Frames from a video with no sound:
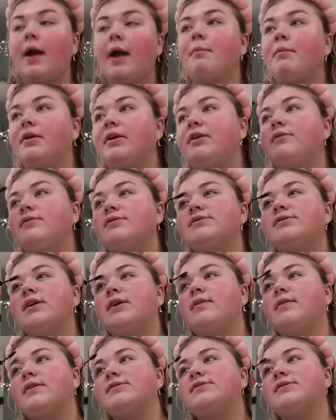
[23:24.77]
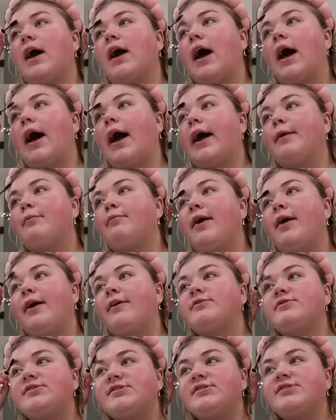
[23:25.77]
I've been using this
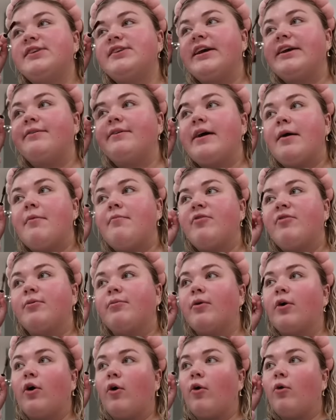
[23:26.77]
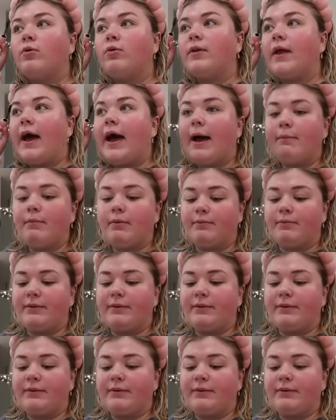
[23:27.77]
eyebrow serum from Golab